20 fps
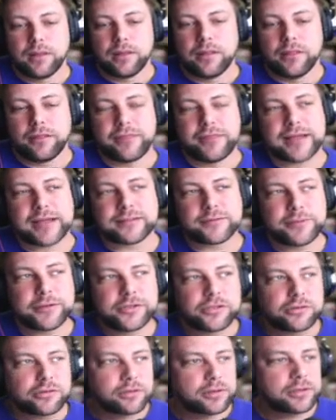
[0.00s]
that's my
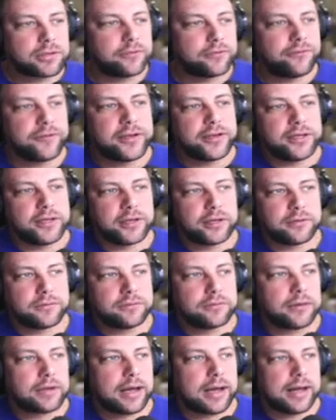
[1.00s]
short little video
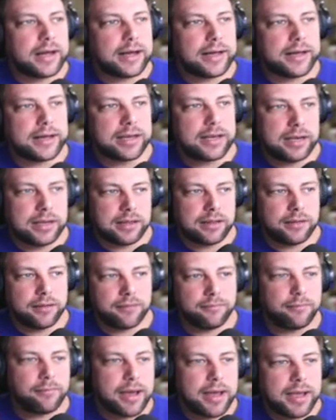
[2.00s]
on
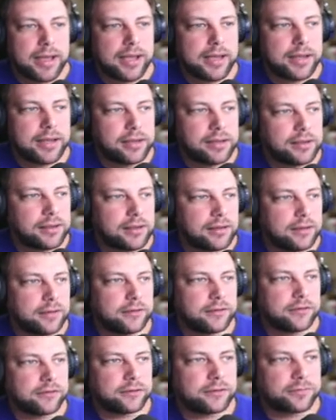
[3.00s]
my
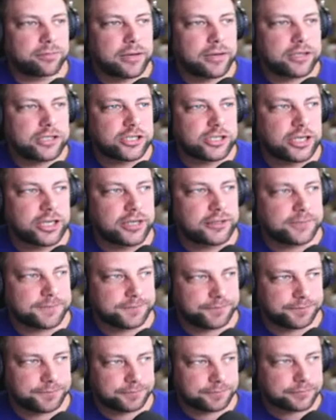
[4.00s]
spreadsheet.
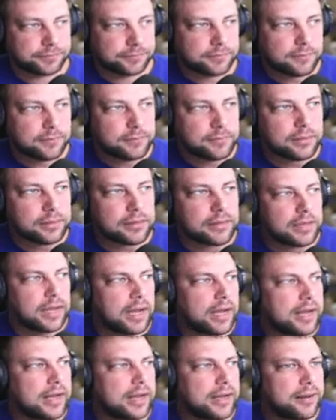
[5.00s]

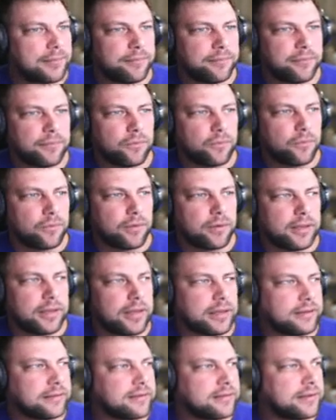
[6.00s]
Um,
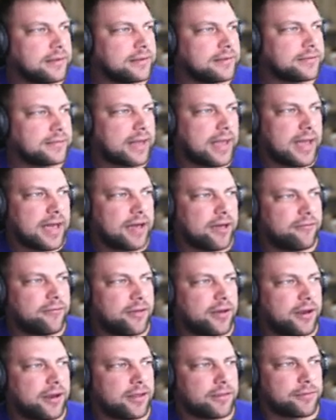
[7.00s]
it does have
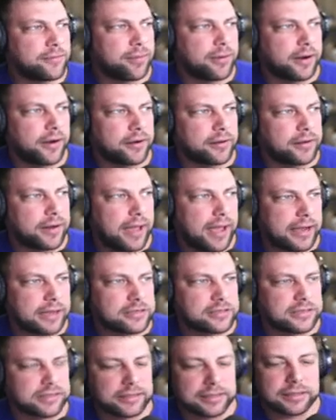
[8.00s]
another part,
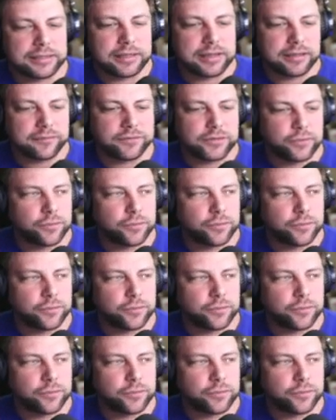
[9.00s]
actually. If you